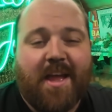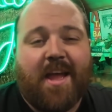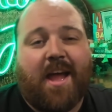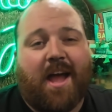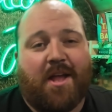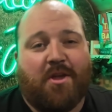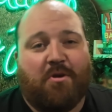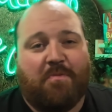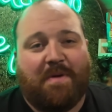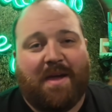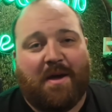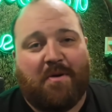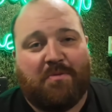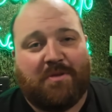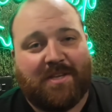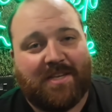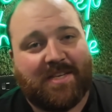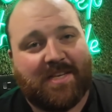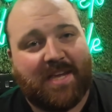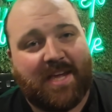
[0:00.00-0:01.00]
And you'll be able
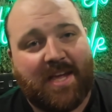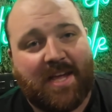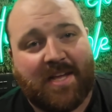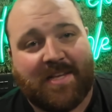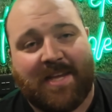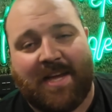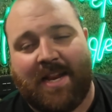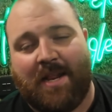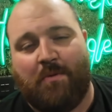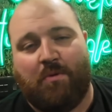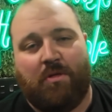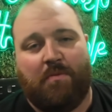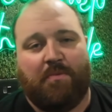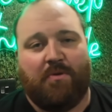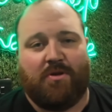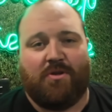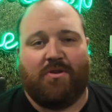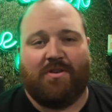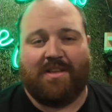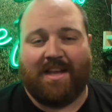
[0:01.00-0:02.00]
to see exactly what the
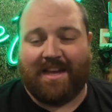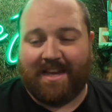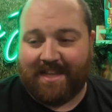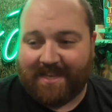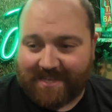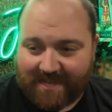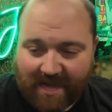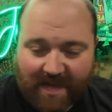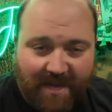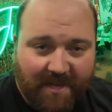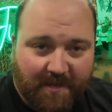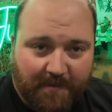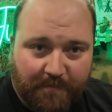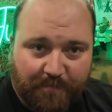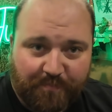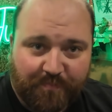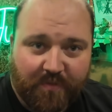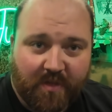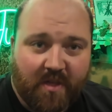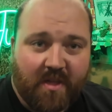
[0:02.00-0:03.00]
bus looks like inside.
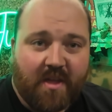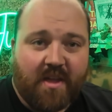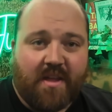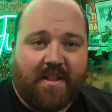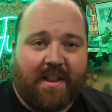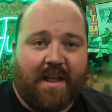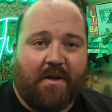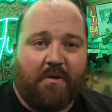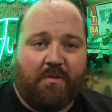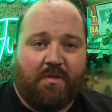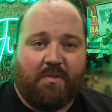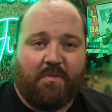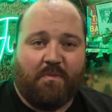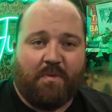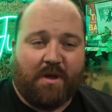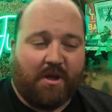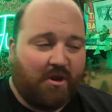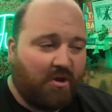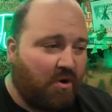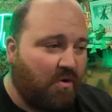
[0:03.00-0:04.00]
Now
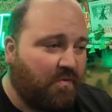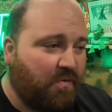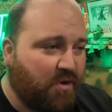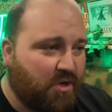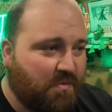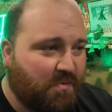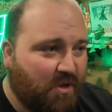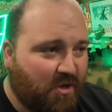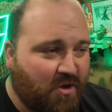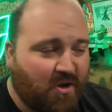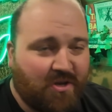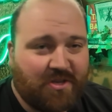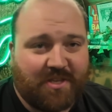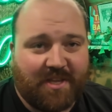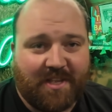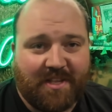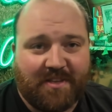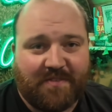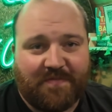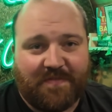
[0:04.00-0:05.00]
we're going to go through some of the
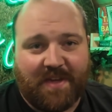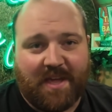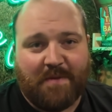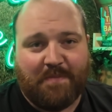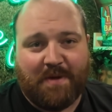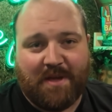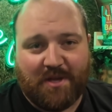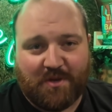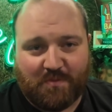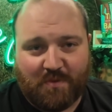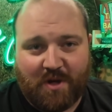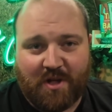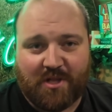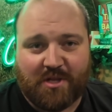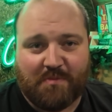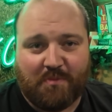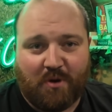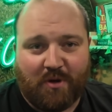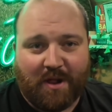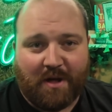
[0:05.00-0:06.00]
costings. Phoebe's worked
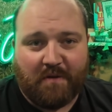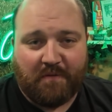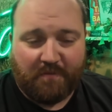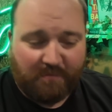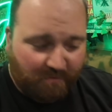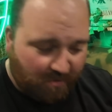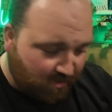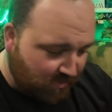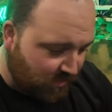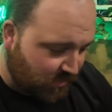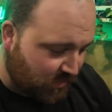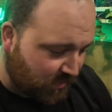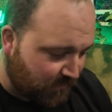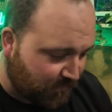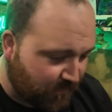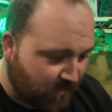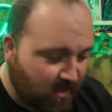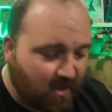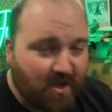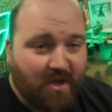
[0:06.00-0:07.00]
them all out for us,
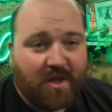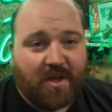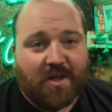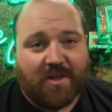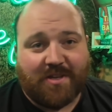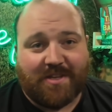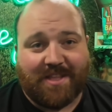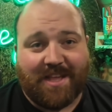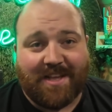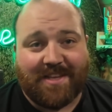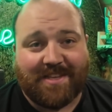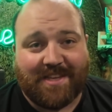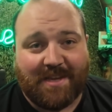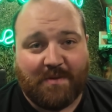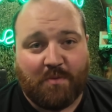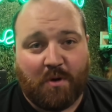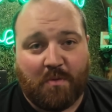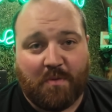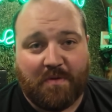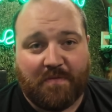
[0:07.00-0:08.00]
so let's see
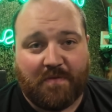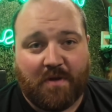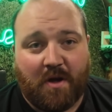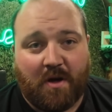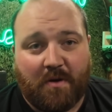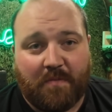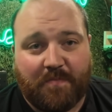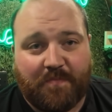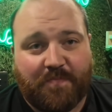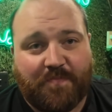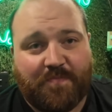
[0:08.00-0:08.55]
what we've got.